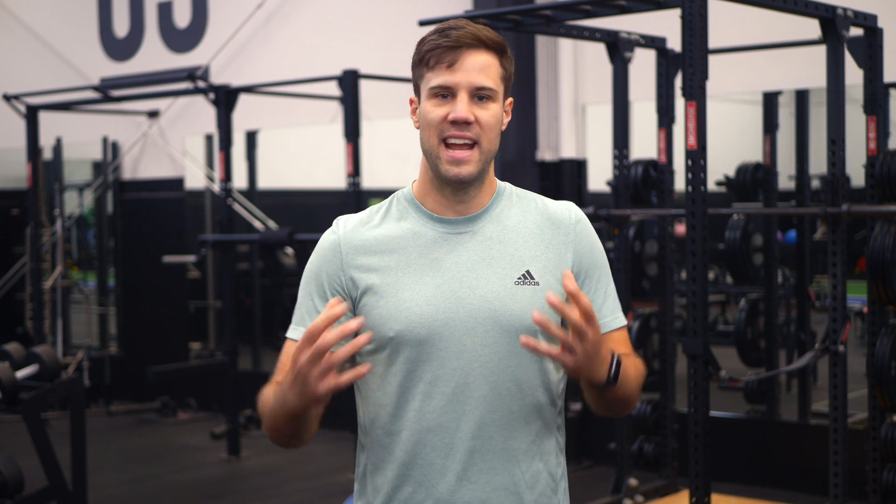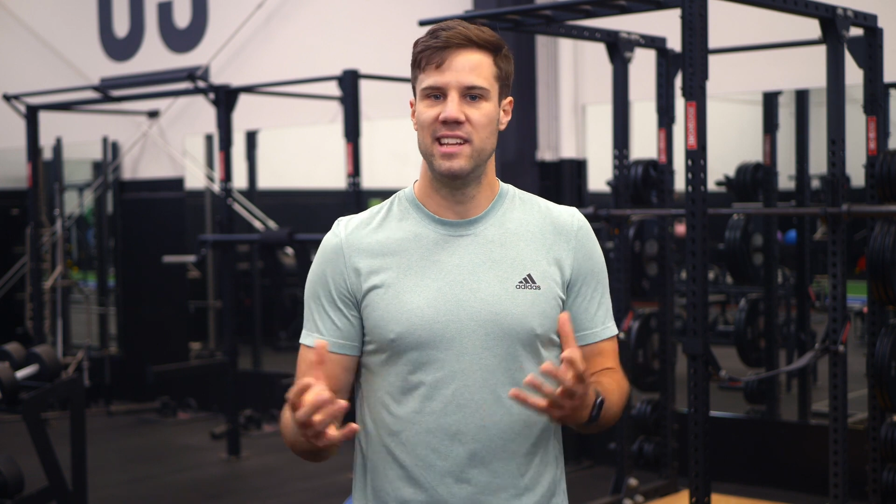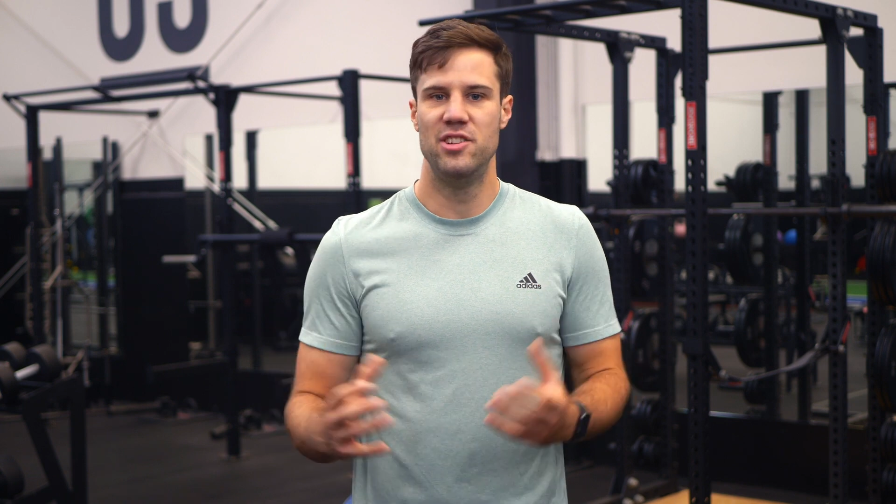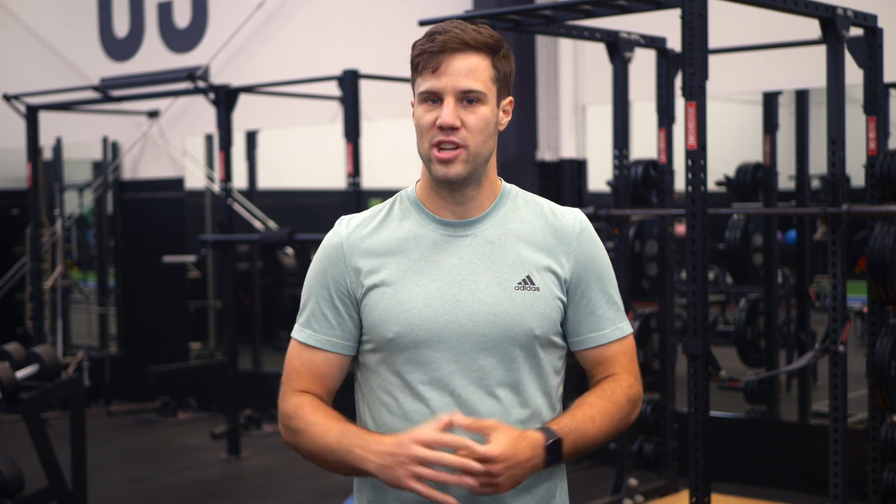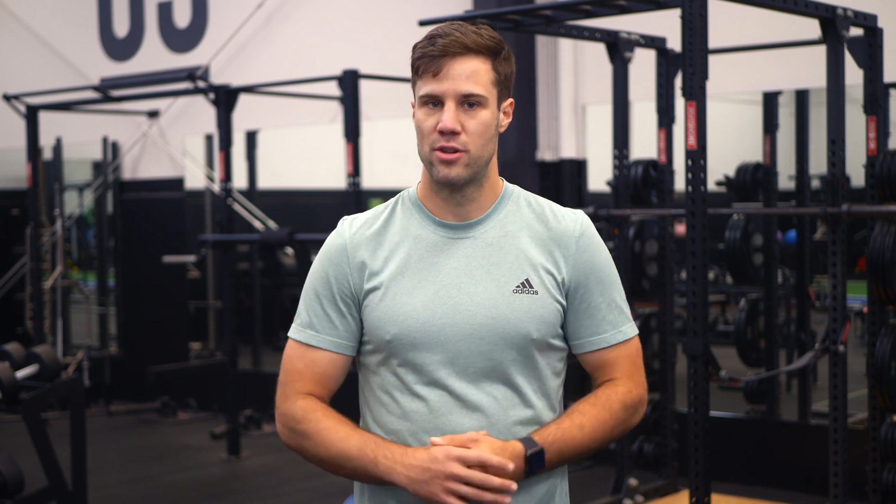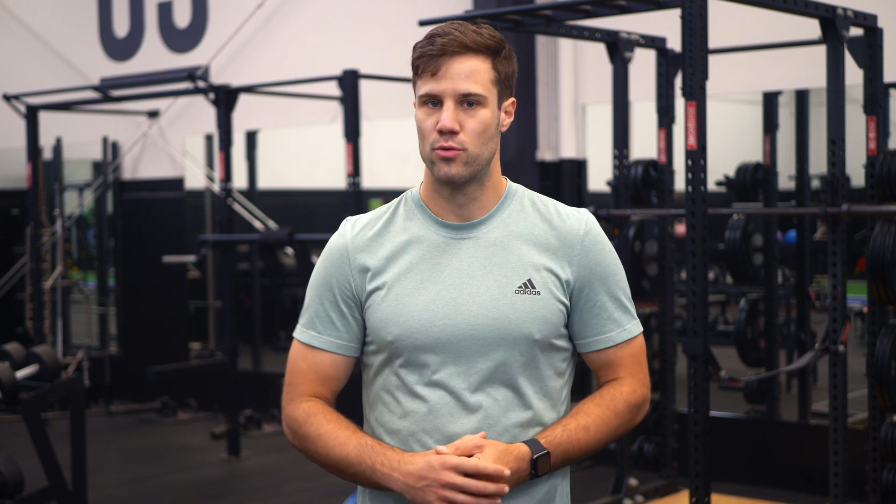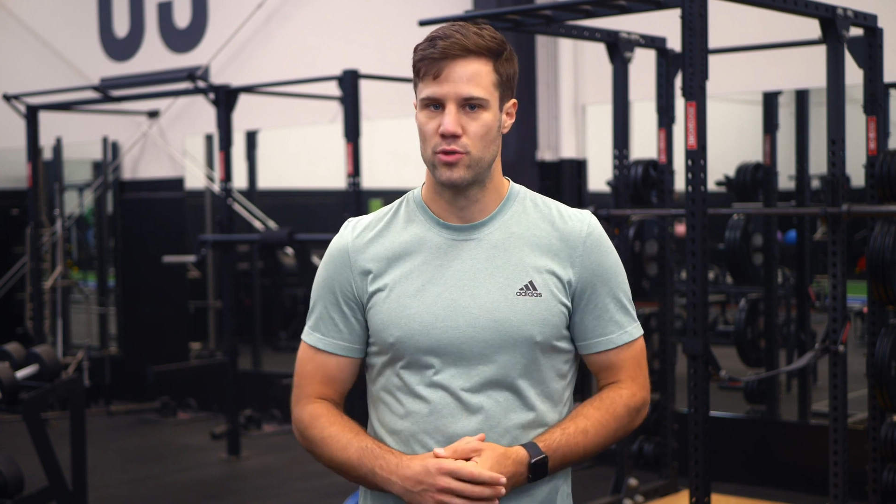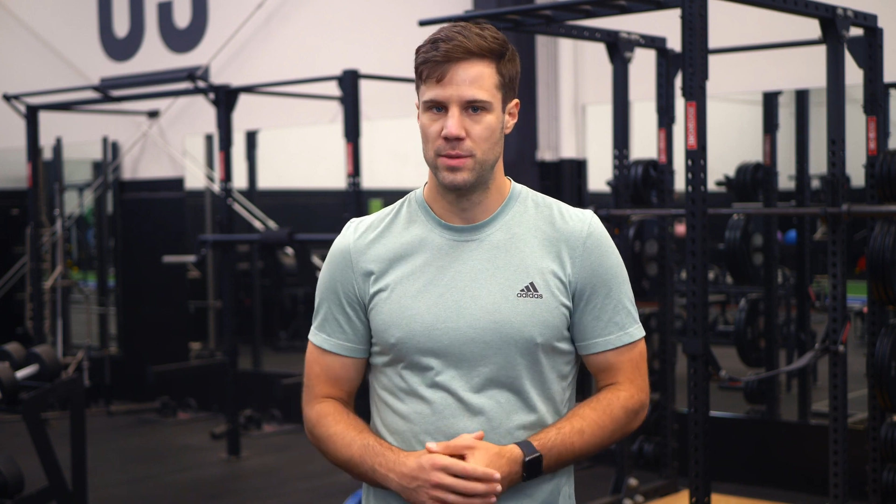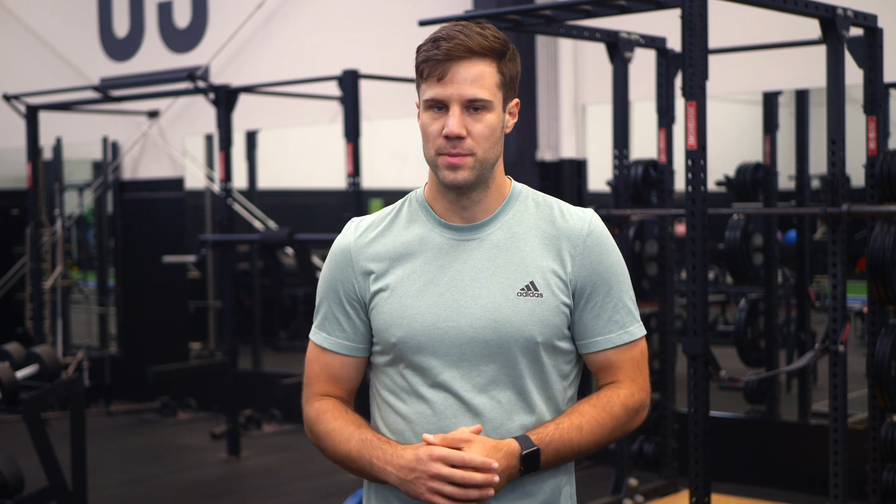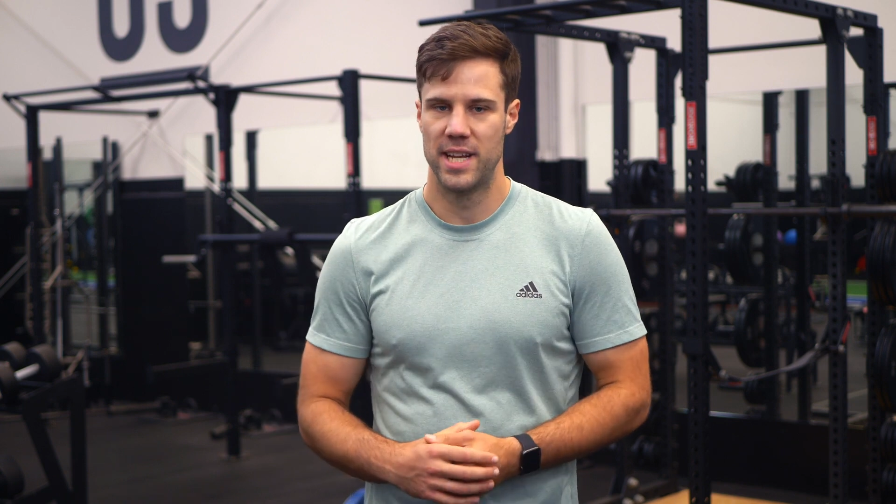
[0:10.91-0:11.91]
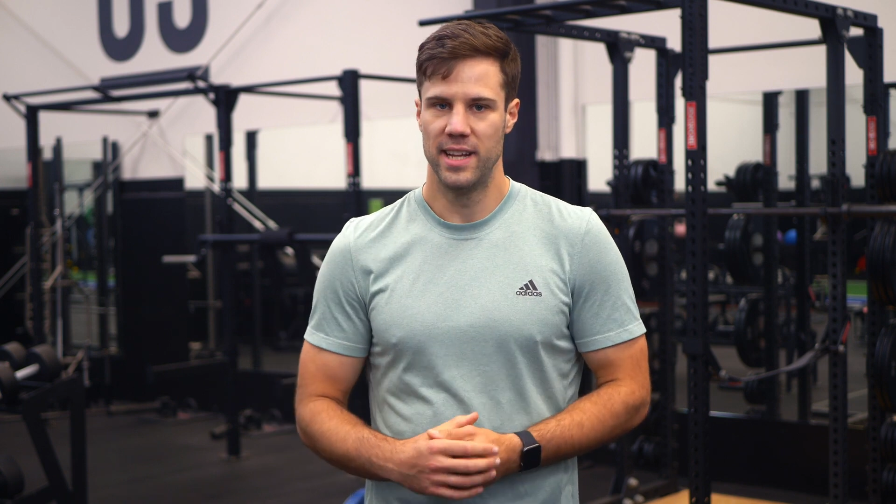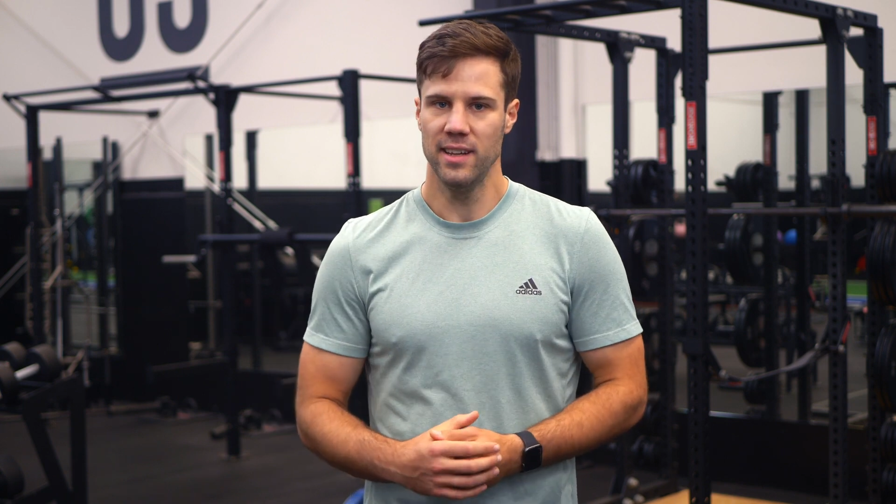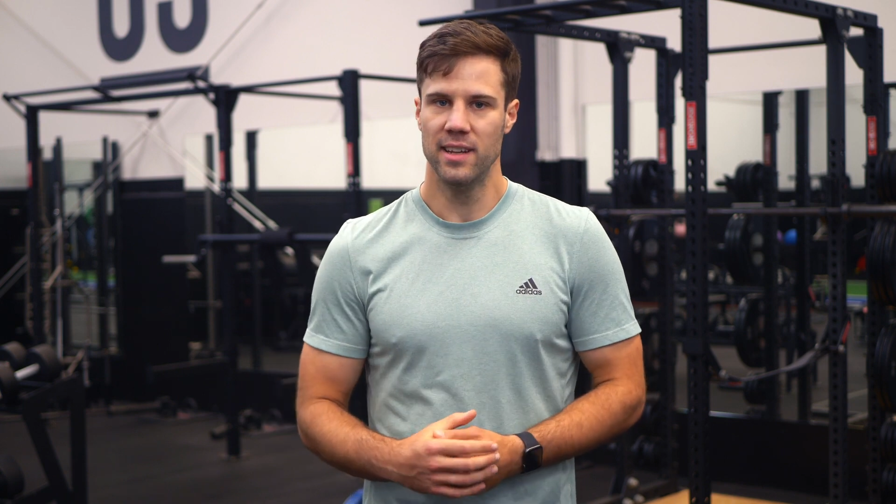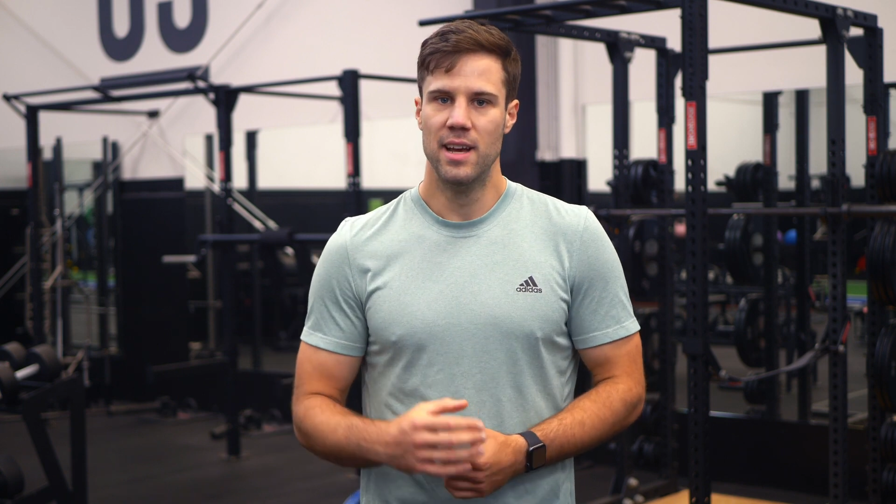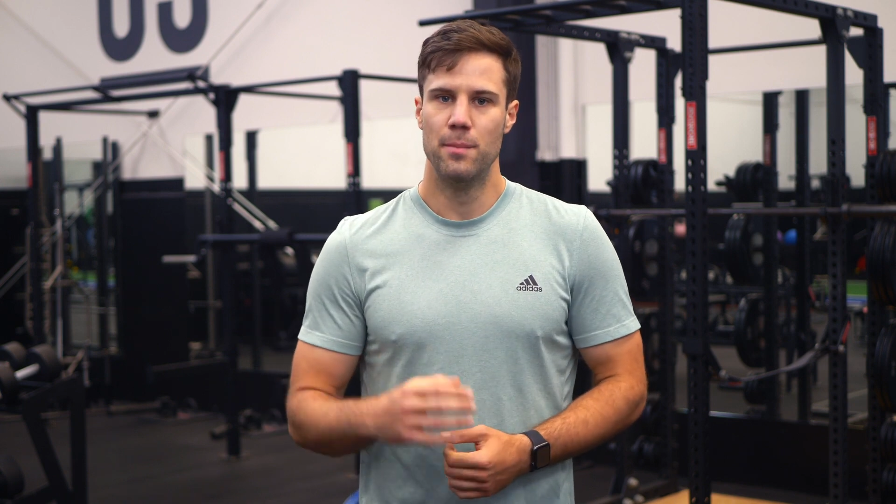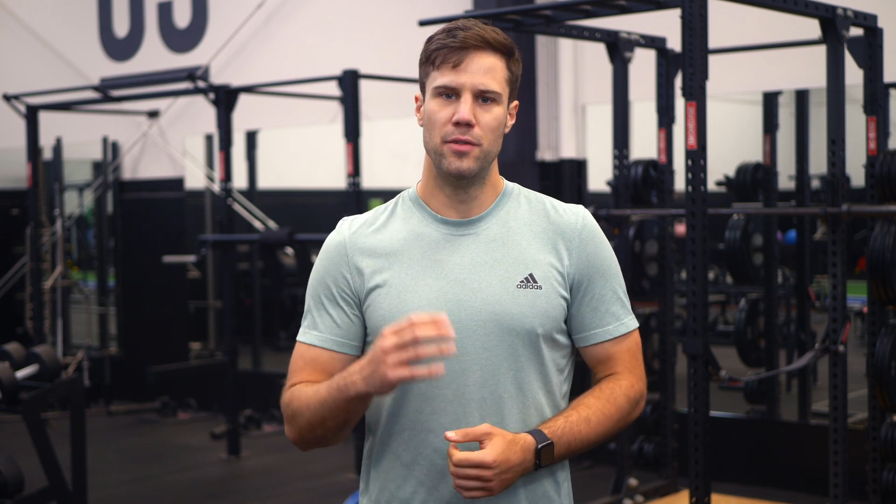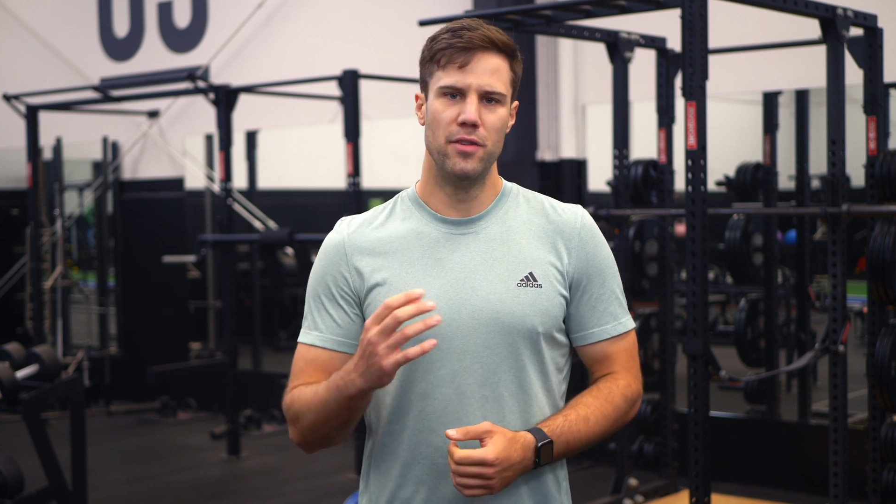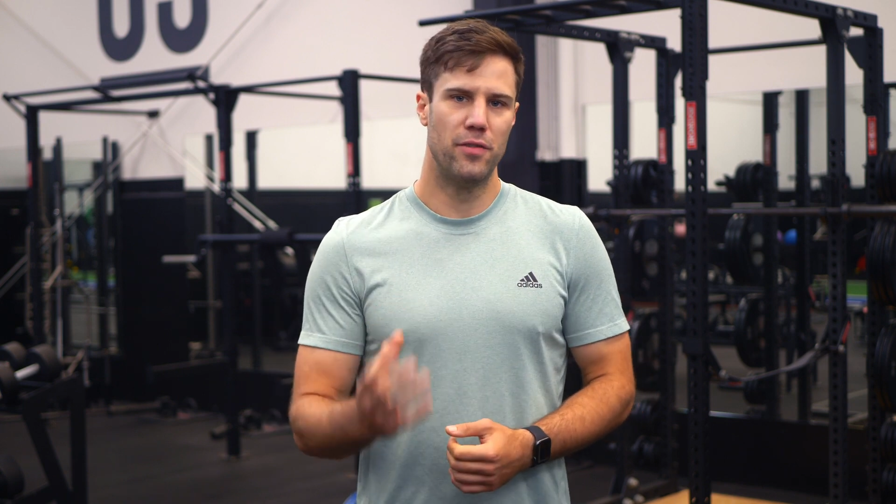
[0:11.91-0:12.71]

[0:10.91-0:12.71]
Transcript: any general gym setting, but if you